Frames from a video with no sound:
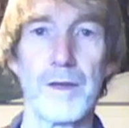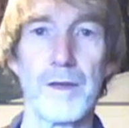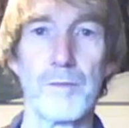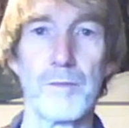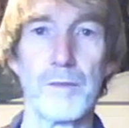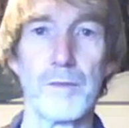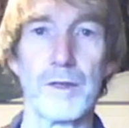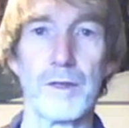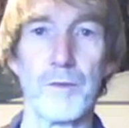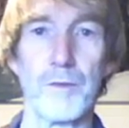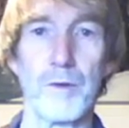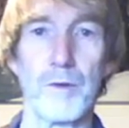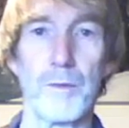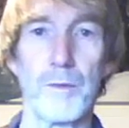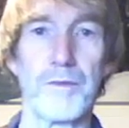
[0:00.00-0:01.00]
because we're
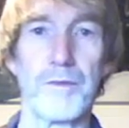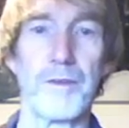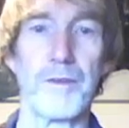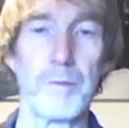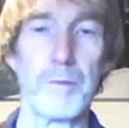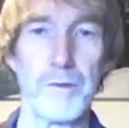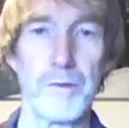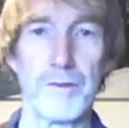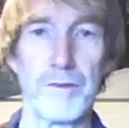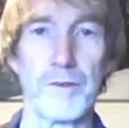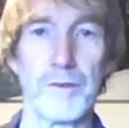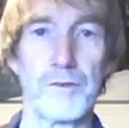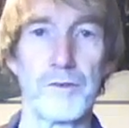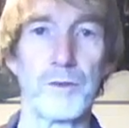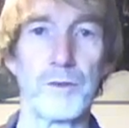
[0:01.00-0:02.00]
up at a temperature of
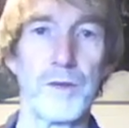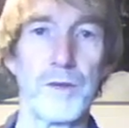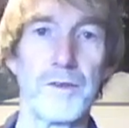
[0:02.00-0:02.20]
120